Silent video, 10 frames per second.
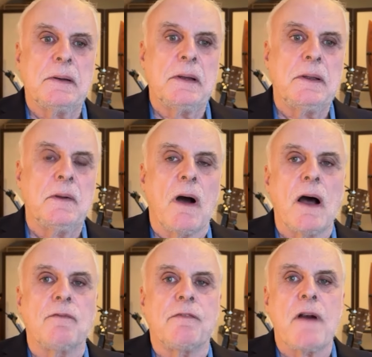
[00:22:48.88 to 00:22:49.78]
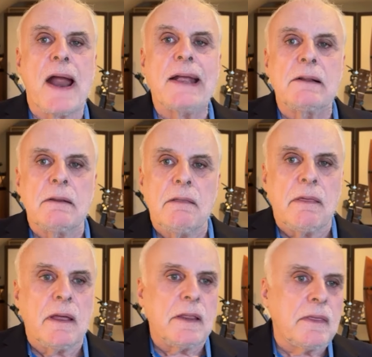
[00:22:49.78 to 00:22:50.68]
you know, I frankly
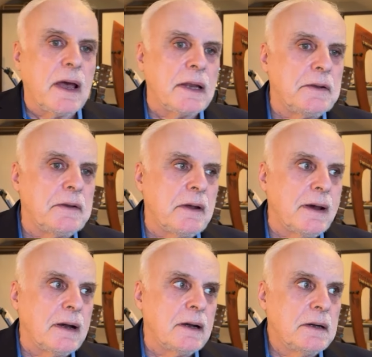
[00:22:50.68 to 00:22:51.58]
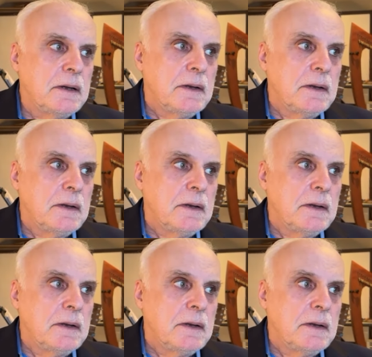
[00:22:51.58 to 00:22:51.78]
think that, uh,